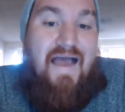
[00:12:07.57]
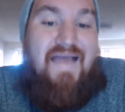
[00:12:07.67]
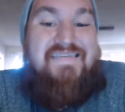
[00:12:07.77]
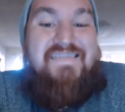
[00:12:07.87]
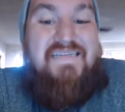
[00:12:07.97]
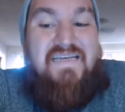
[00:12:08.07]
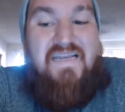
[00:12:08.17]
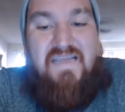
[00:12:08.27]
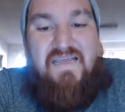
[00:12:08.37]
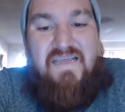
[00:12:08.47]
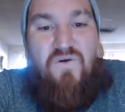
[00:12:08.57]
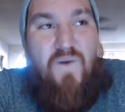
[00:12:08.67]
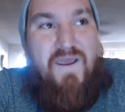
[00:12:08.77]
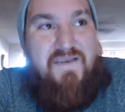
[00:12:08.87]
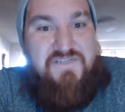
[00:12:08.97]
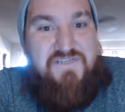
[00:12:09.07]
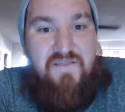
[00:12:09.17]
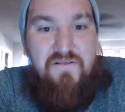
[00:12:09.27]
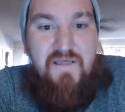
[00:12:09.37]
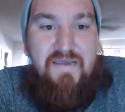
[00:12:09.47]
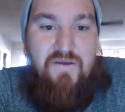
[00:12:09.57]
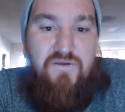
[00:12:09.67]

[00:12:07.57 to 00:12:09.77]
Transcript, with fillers: it doesn't equate each other like